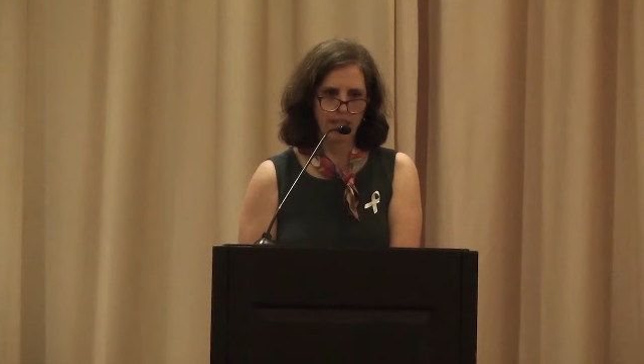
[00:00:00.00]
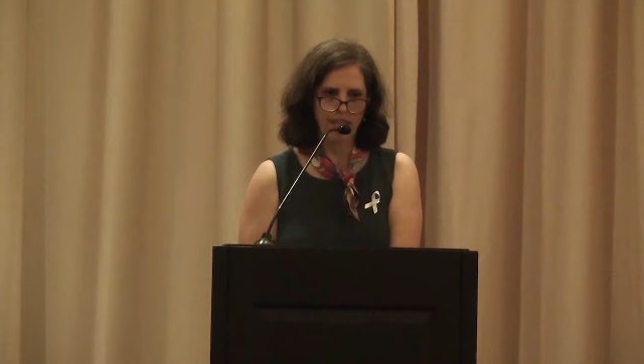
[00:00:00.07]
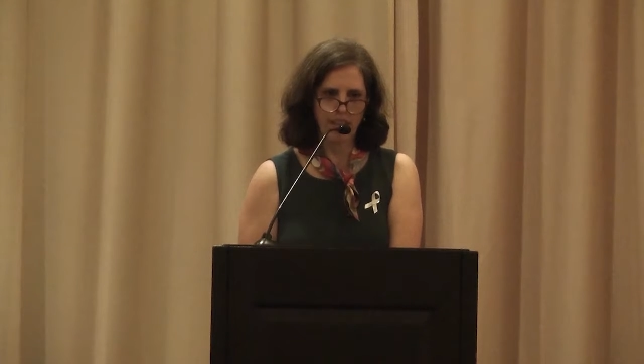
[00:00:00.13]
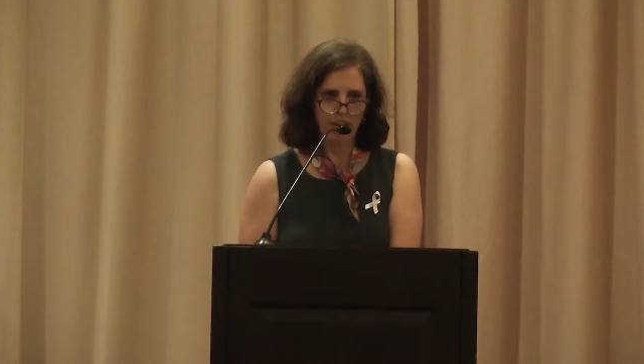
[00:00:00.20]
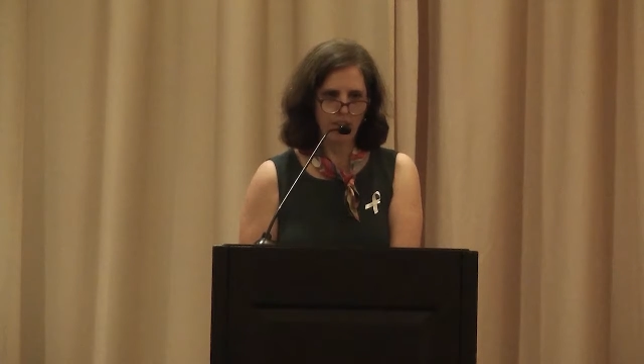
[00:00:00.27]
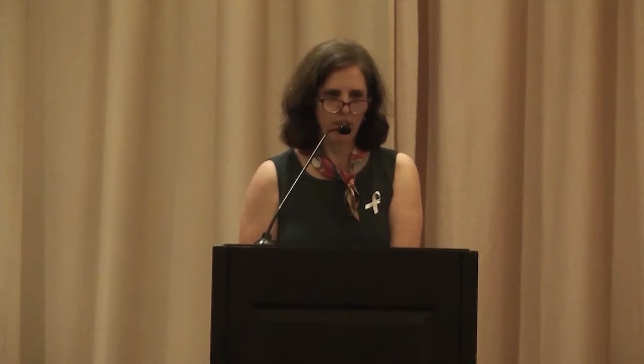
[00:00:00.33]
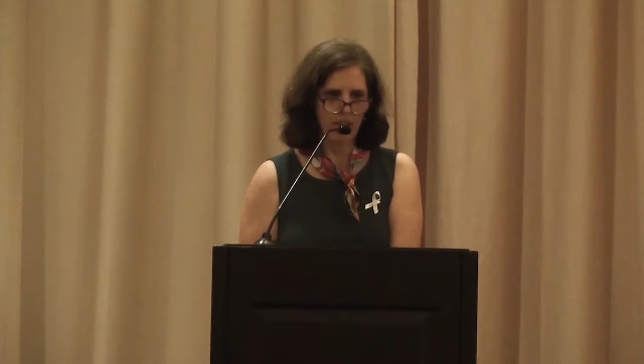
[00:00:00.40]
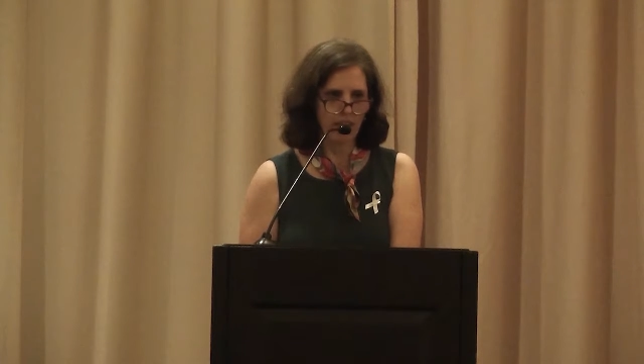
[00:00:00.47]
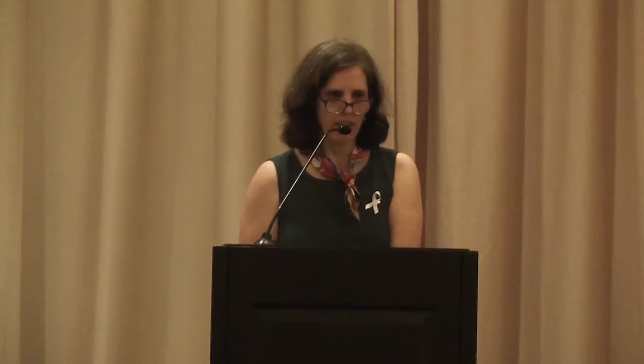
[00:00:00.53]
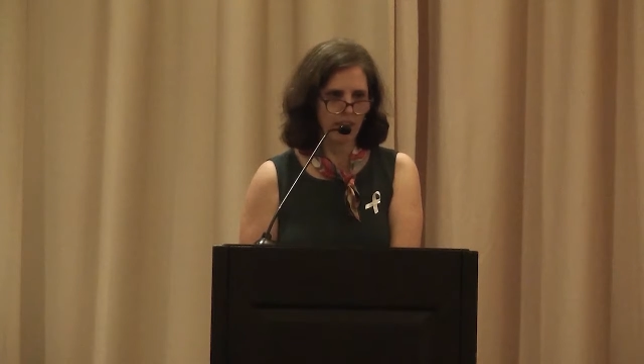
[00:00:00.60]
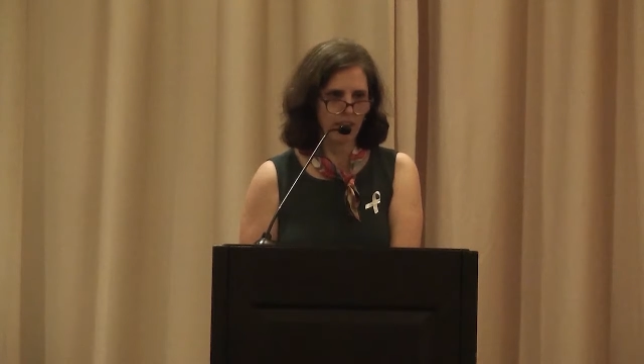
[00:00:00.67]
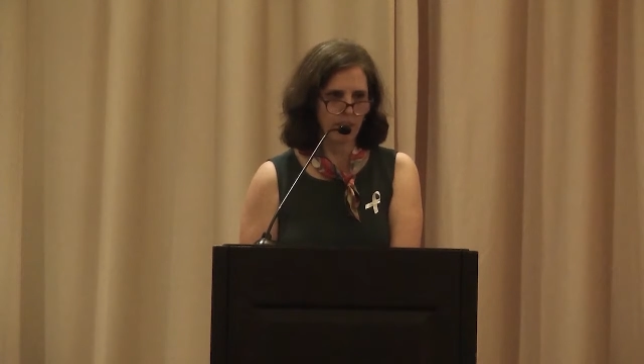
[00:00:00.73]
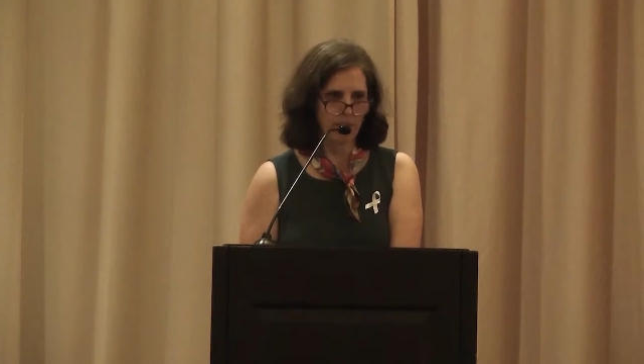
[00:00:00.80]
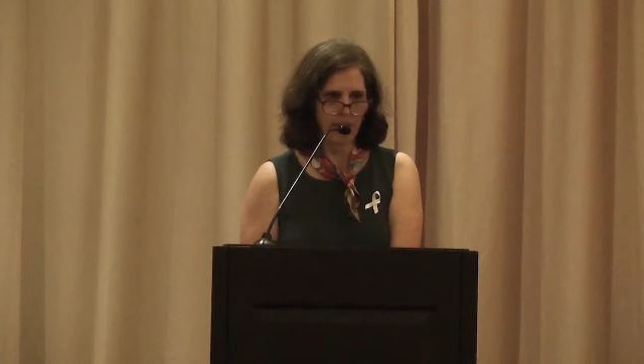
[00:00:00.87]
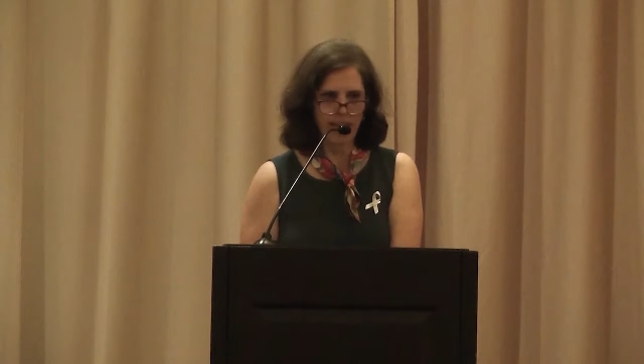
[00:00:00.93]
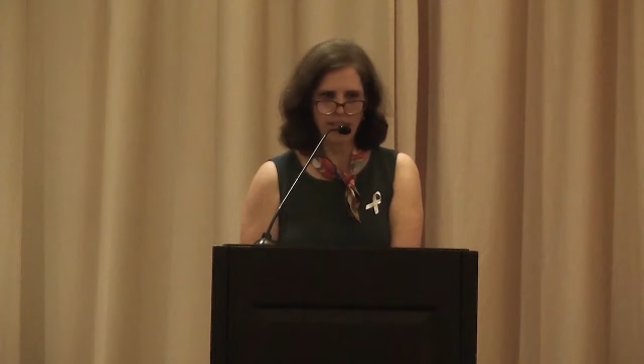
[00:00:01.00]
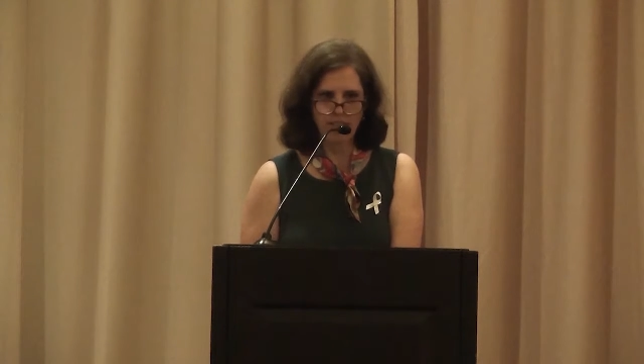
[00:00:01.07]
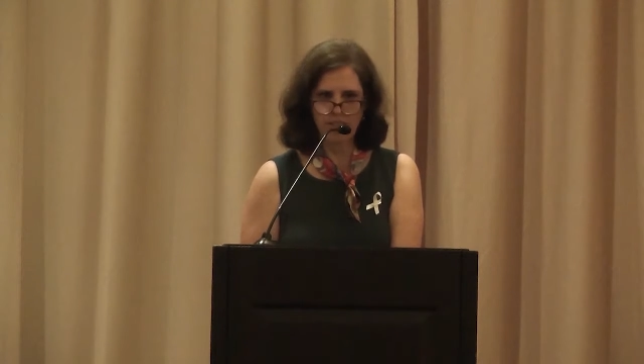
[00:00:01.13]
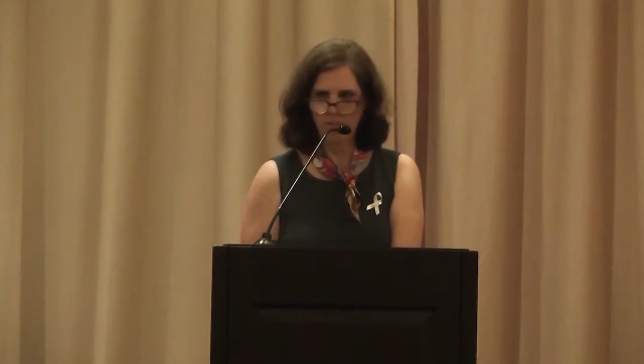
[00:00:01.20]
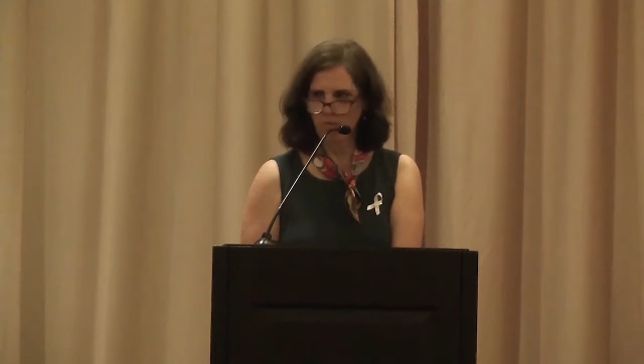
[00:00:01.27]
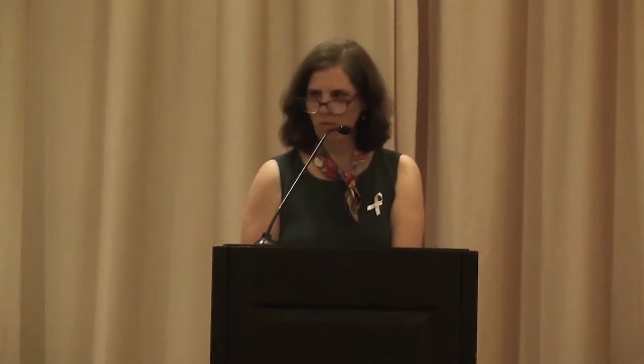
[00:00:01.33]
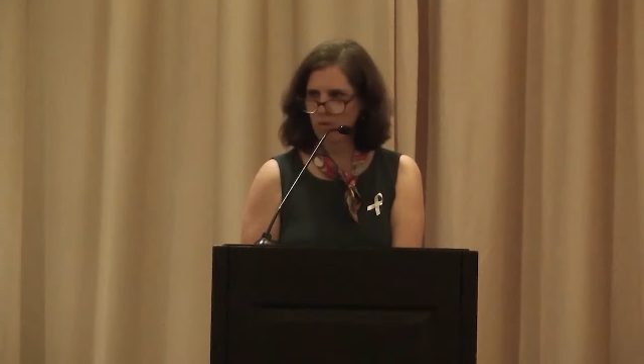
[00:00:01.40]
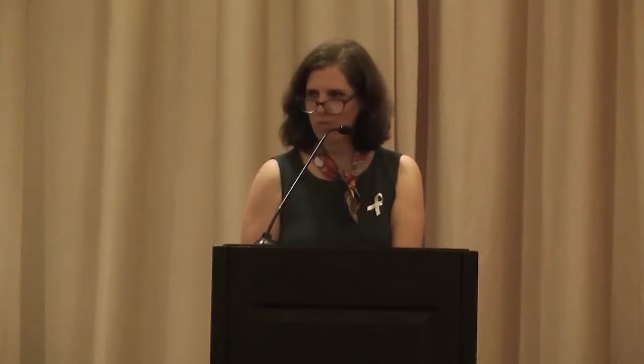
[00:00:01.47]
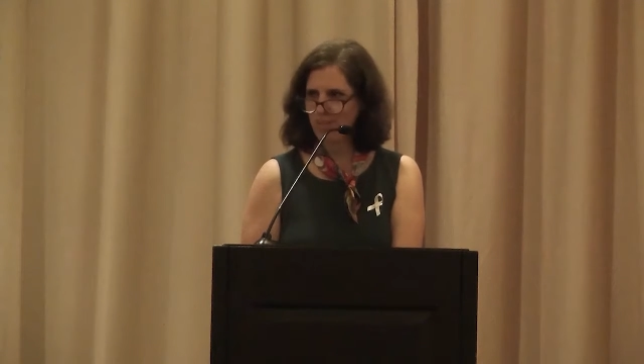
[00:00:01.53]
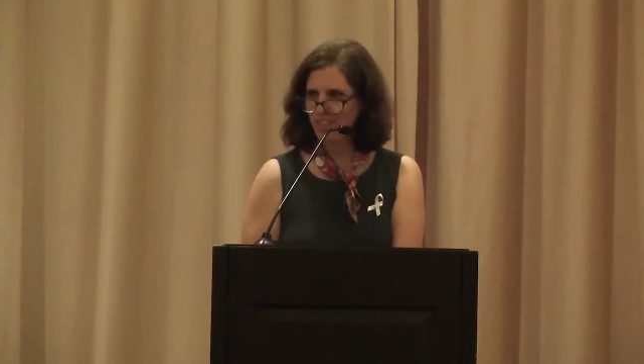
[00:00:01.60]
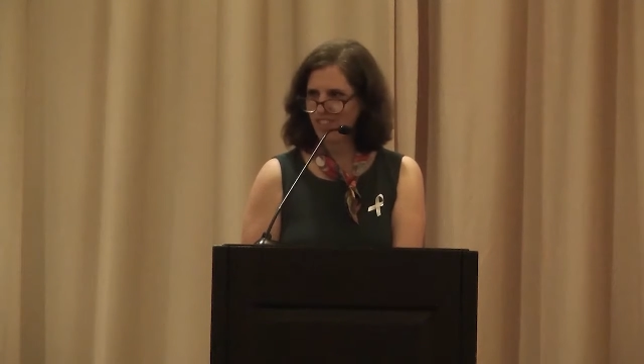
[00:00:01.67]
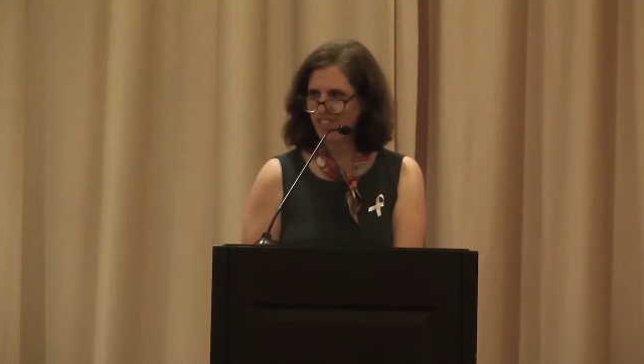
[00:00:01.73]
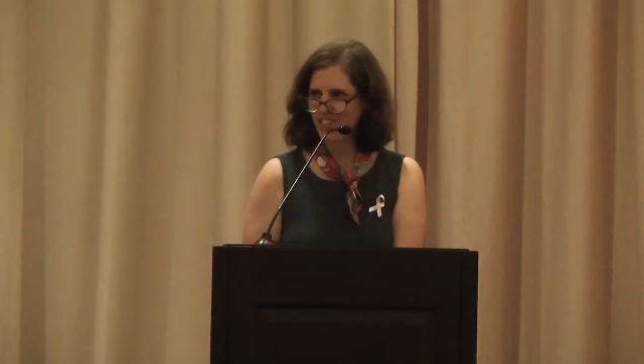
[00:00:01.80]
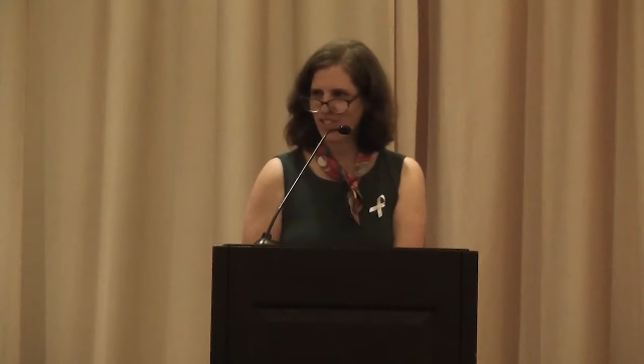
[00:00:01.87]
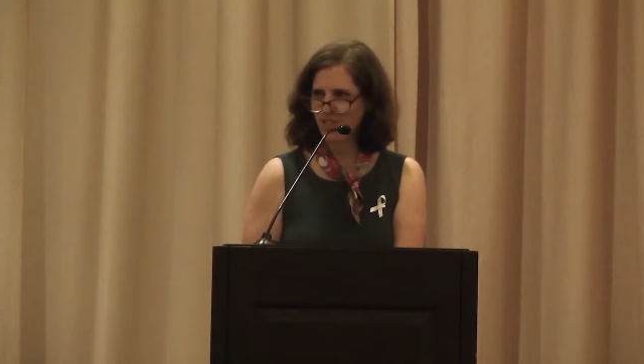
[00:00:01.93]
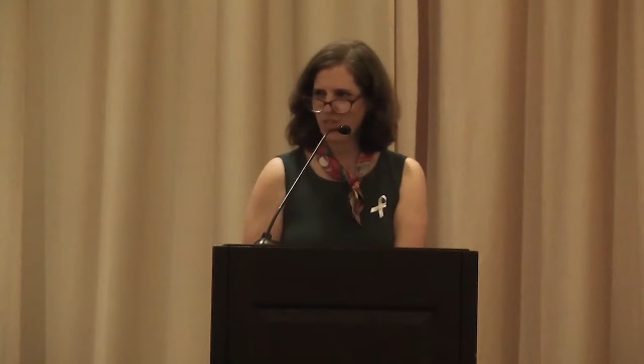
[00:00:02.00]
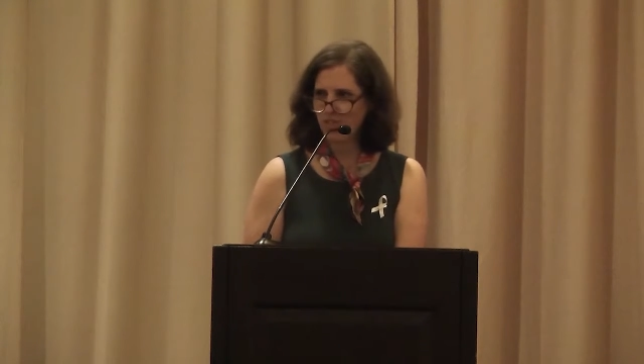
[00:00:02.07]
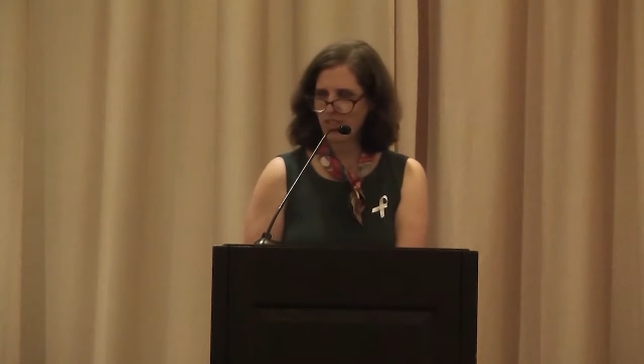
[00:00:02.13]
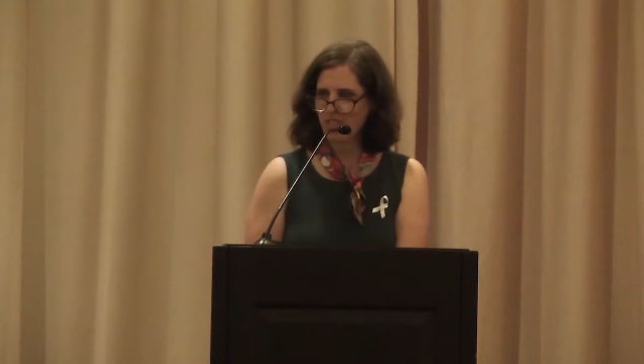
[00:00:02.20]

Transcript: caring and compassionate, warm individual.